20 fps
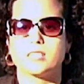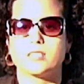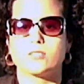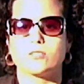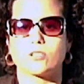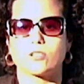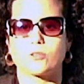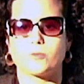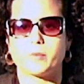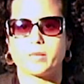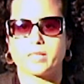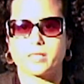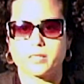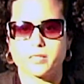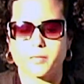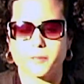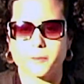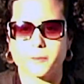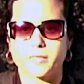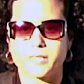
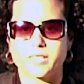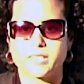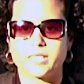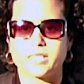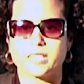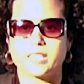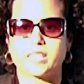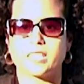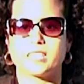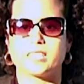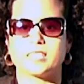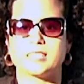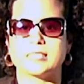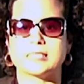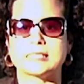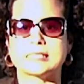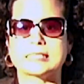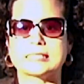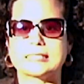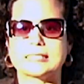documentary,
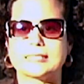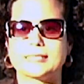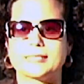and